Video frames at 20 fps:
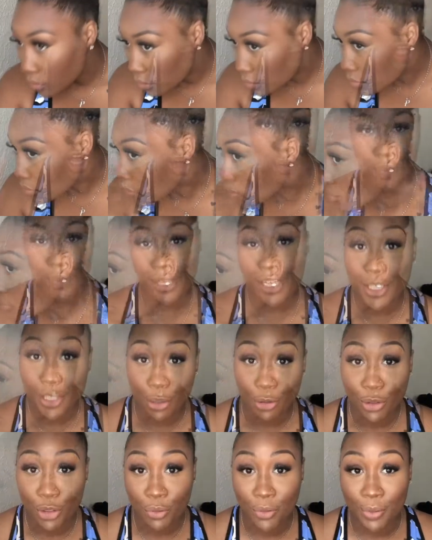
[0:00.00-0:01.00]
Y'all, please
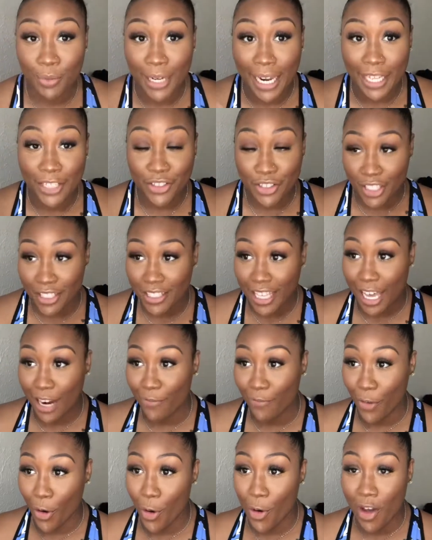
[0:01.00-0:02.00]
don't shoot me, but I just got
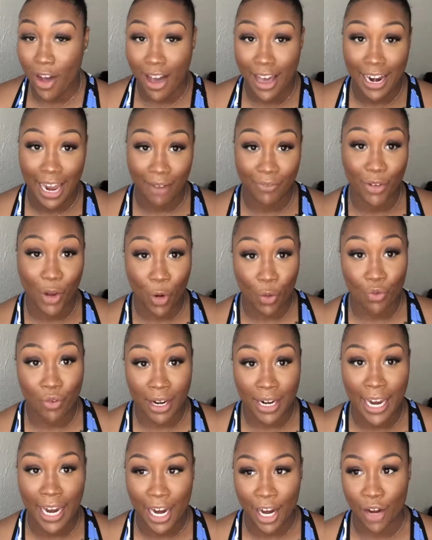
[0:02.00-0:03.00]
a phone call and I have to go
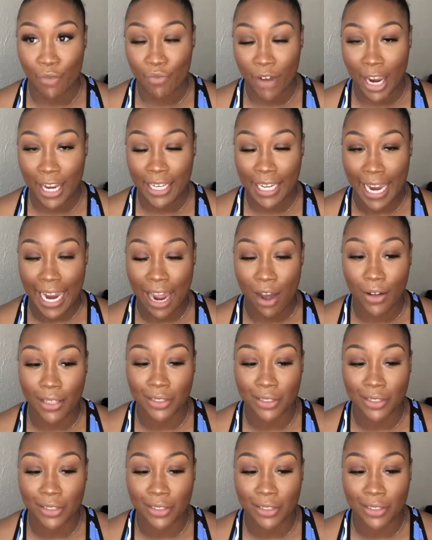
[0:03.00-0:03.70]
run an errand right now.